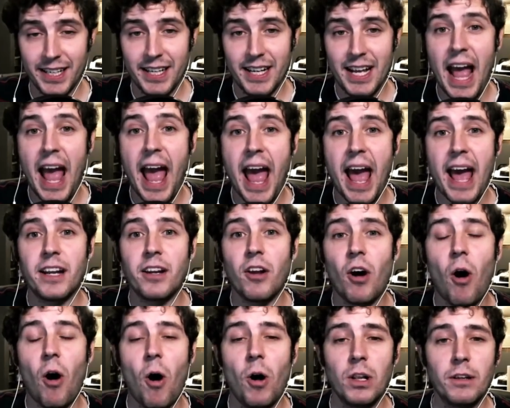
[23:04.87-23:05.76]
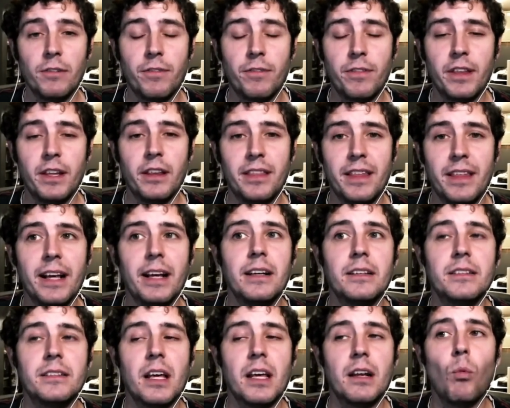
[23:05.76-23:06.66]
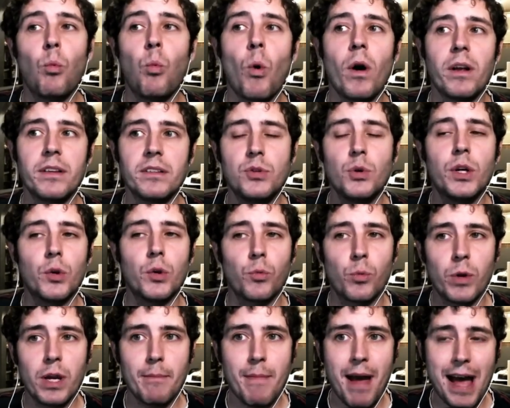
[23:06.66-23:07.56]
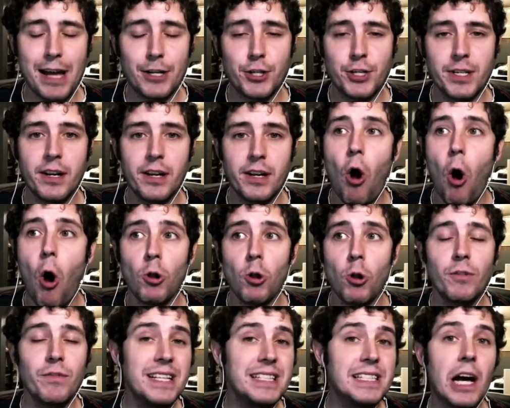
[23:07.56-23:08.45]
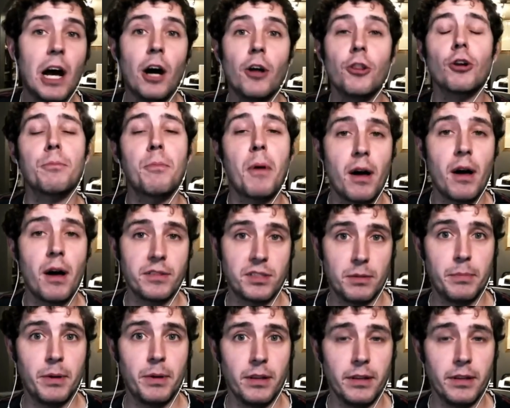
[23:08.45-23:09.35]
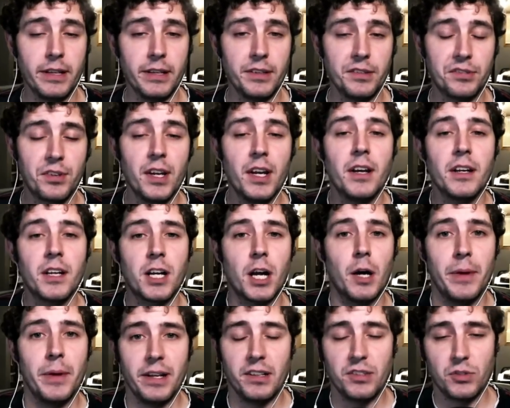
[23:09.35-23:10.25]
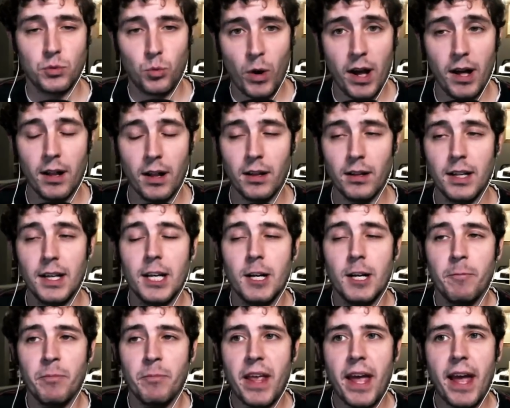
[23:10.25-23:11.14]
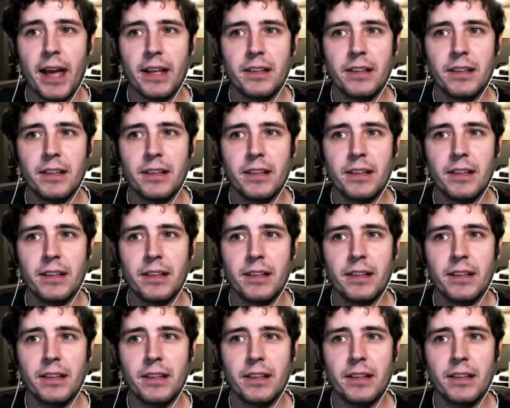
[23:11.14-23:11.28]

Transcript: it and all of the things that once you can reimagine it all of these other possibilities come in as well